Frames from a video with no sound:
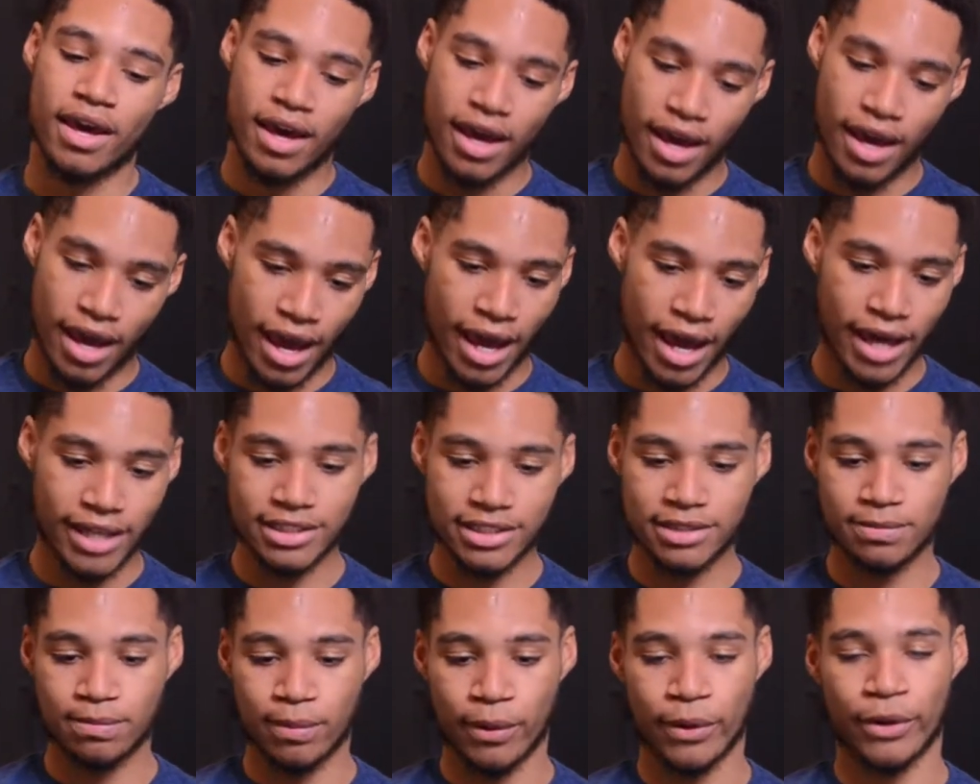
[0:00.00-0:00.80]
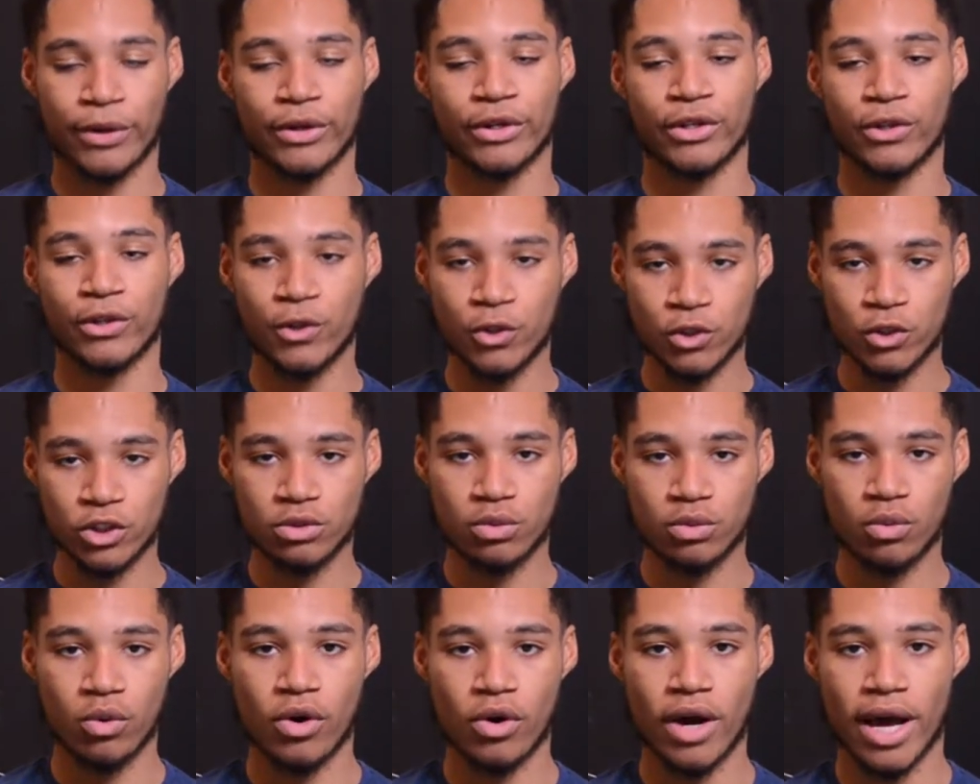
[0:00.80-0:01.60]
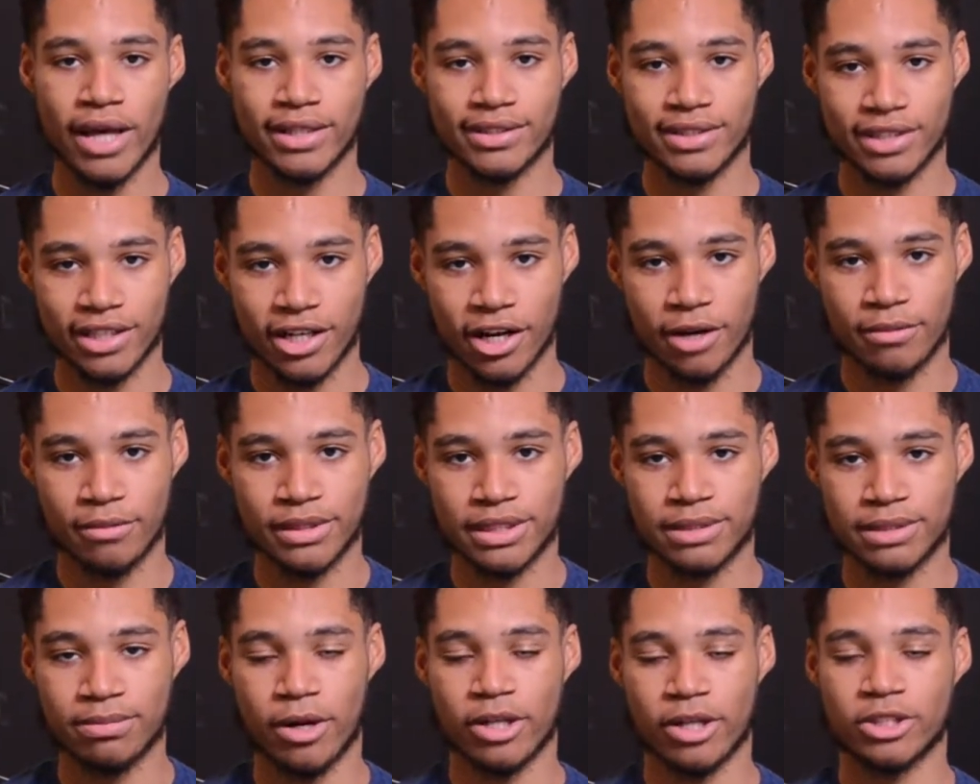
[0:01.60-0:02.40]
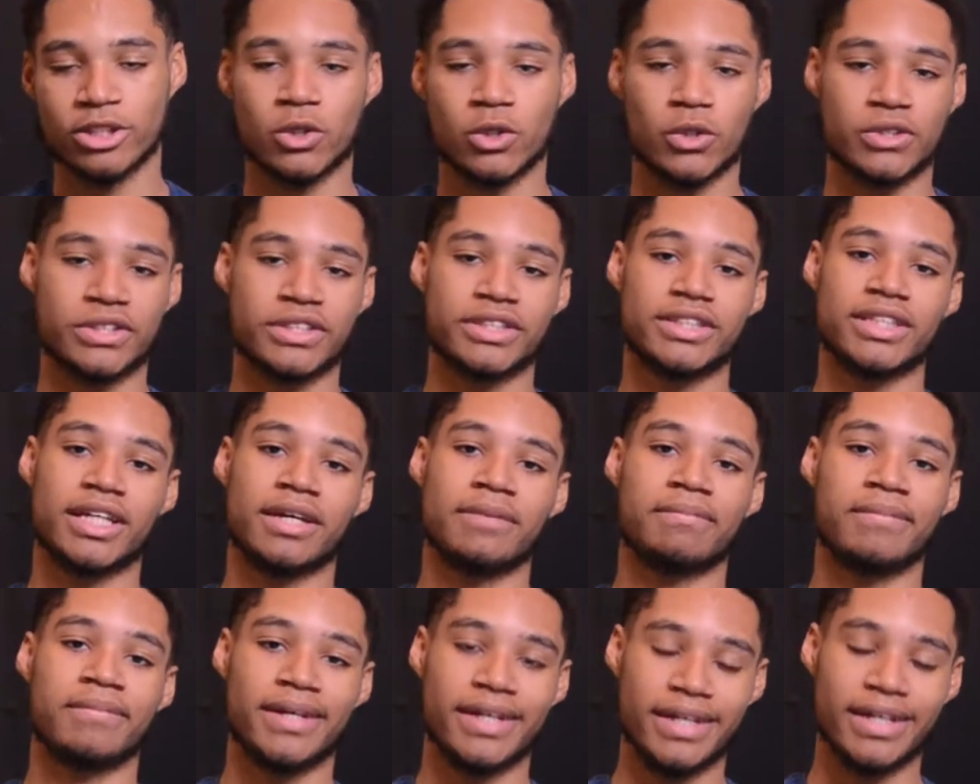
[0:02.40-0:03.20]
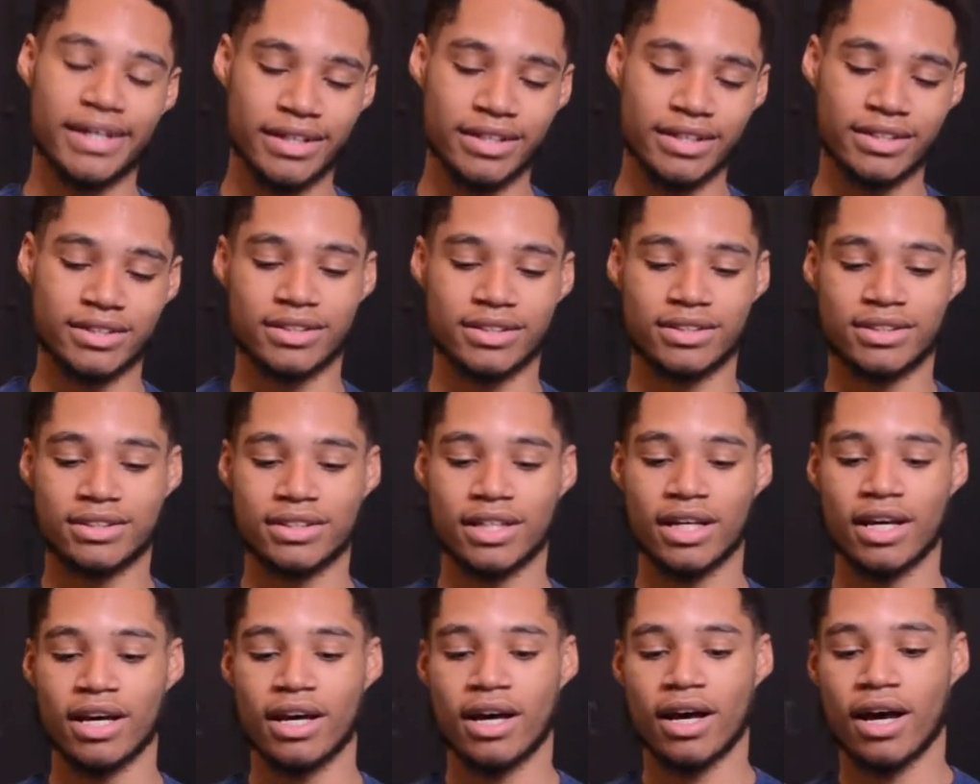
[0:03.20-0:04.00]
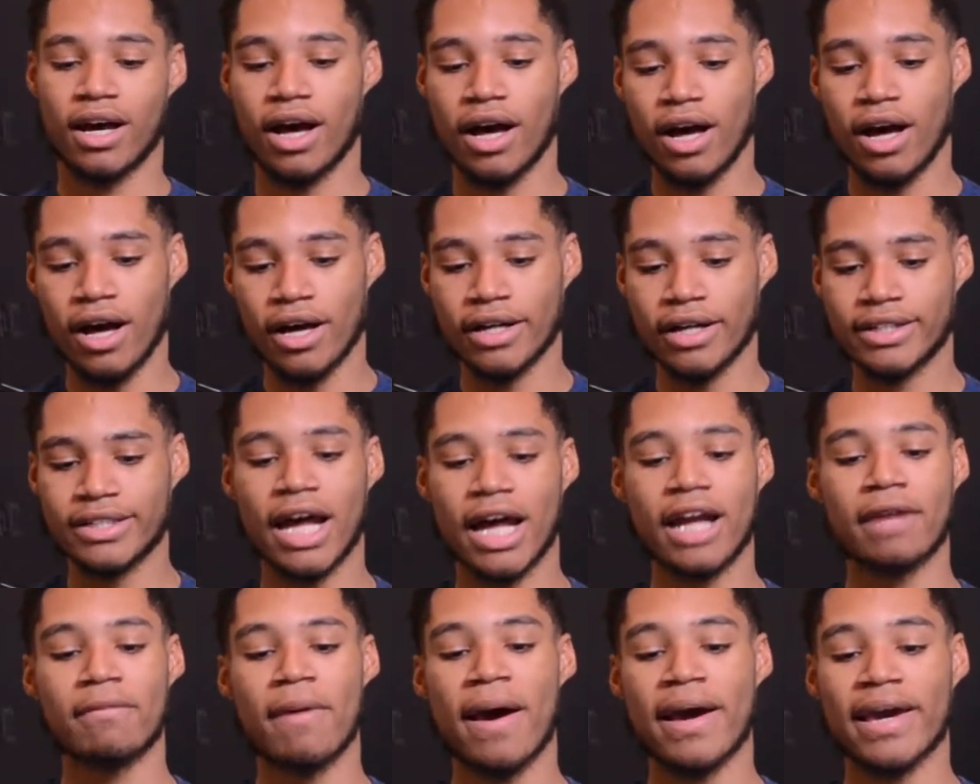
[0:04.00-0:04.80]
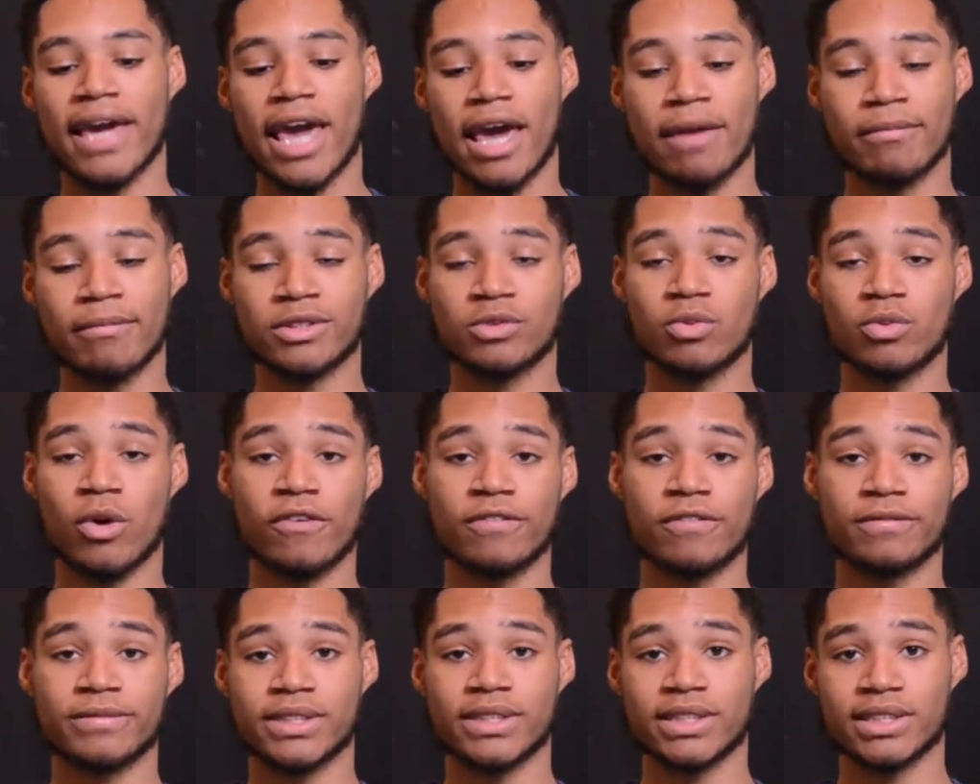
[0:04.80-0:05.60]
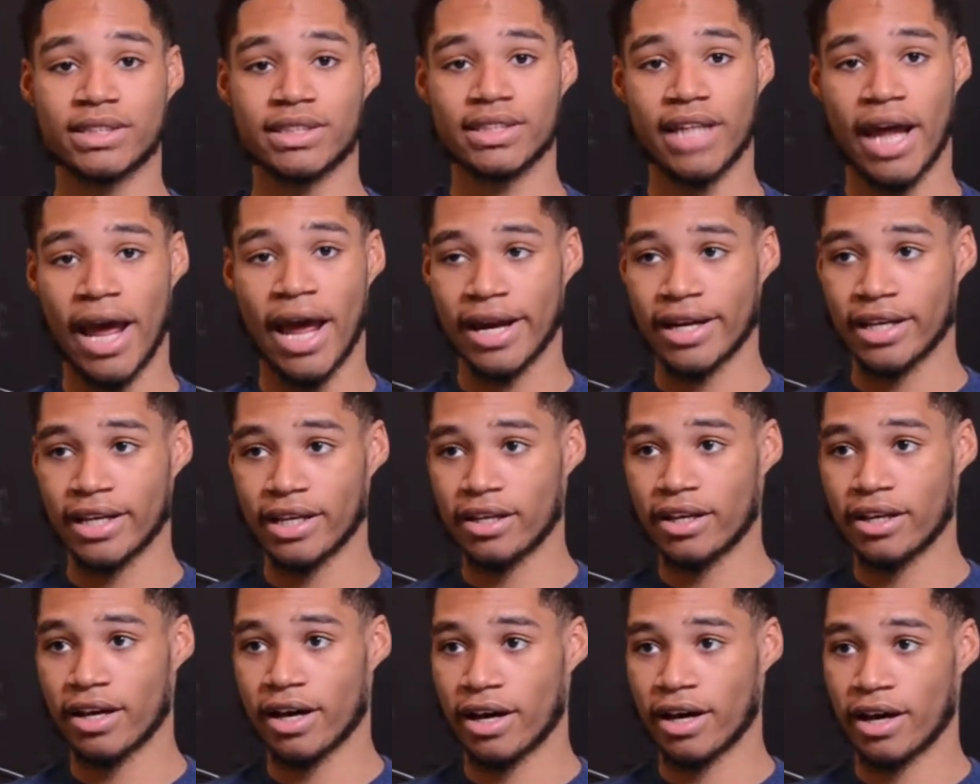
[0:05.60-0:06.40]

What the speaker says: as per usual, as a Kirby Smart Georgia team is. Not a bad game as well from Cincinnati.